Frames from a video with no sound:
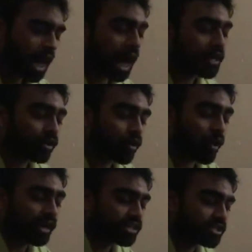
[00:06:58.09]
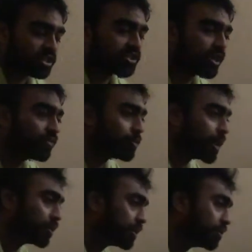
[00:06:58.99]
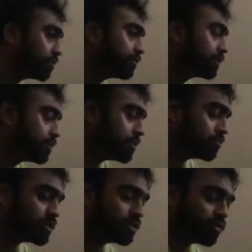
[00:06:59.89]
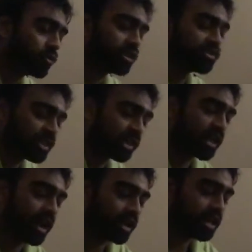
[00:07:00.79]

And you're going into yourself about it, but you don't really see any clarity